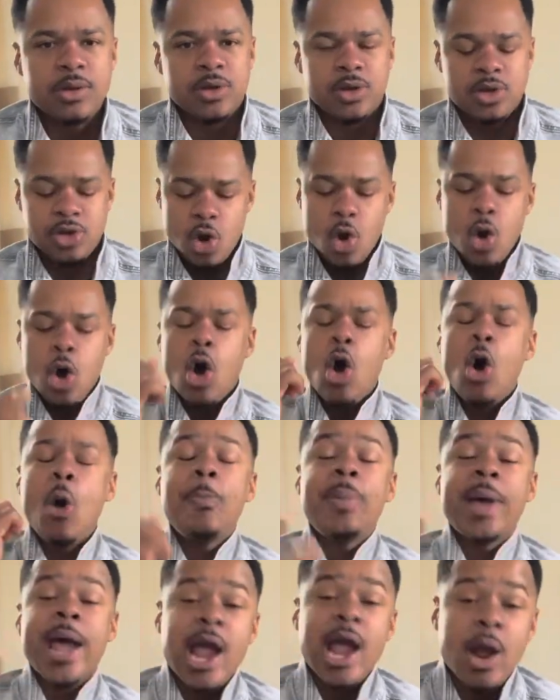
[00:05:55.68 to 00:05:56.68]
Your own
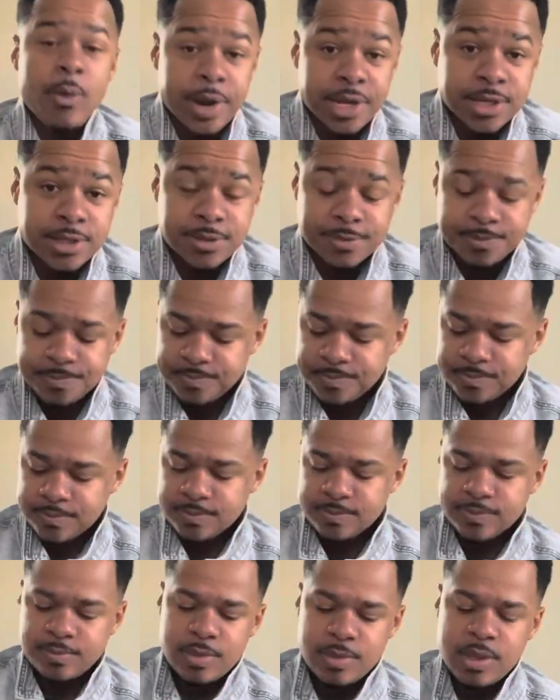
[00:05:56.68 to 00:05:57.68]
parents,
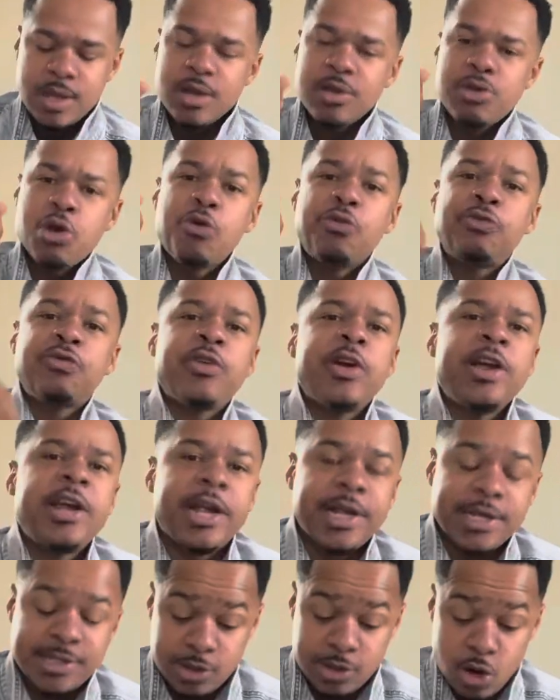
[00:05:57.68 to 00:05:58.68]
your
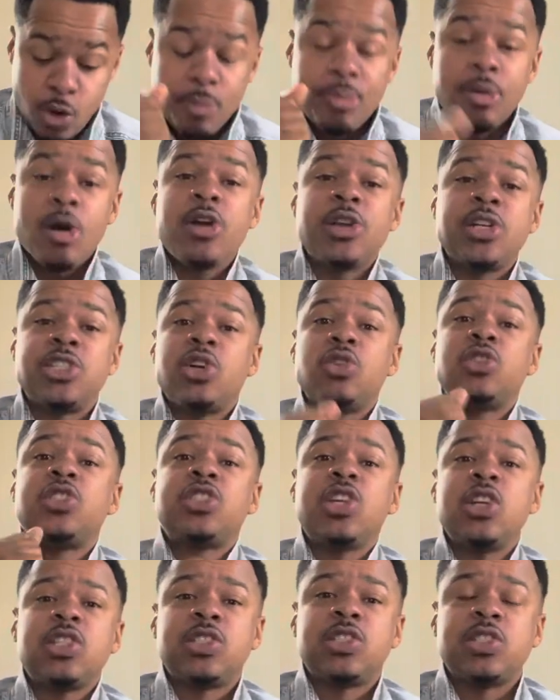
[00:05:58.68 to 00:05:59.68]
friends, your brothers, your
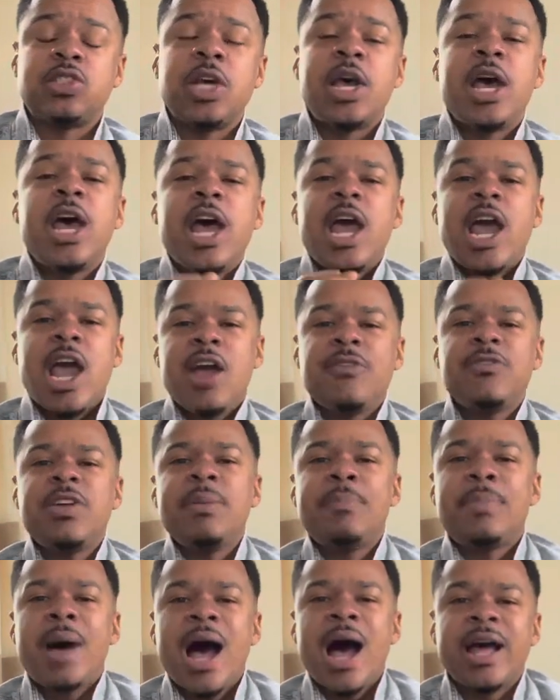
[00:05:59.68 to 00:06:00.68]
sisters,
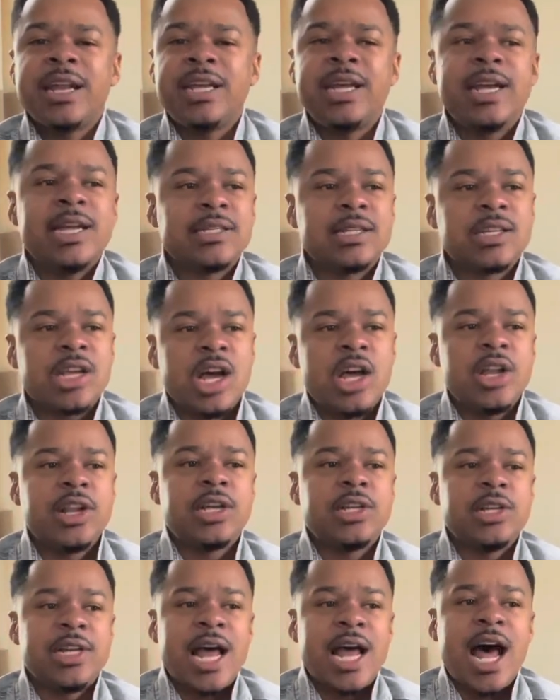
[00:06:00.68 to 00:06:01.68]
everybody is
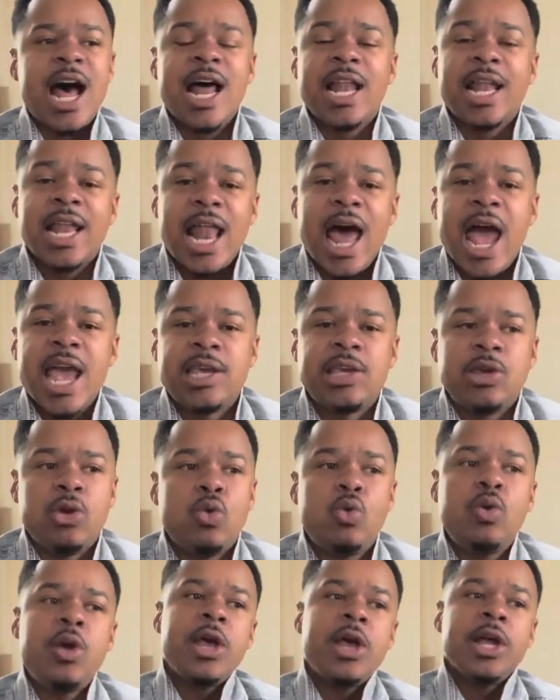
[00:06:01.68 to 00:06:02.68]
gonna not like
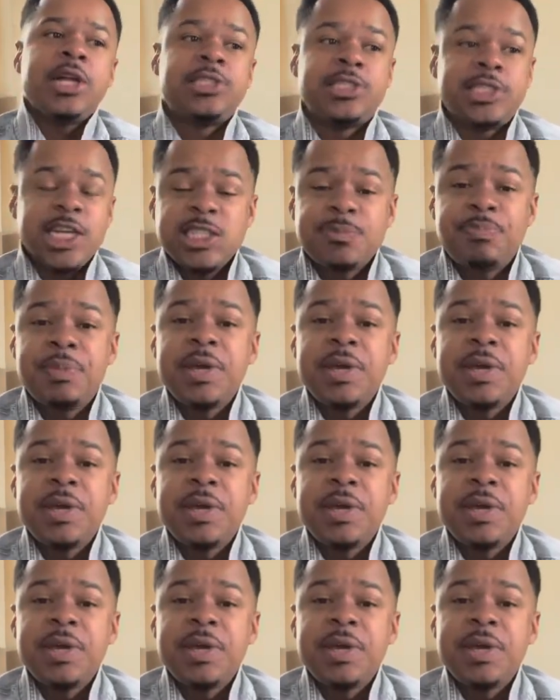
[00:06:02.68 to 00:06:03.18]
you just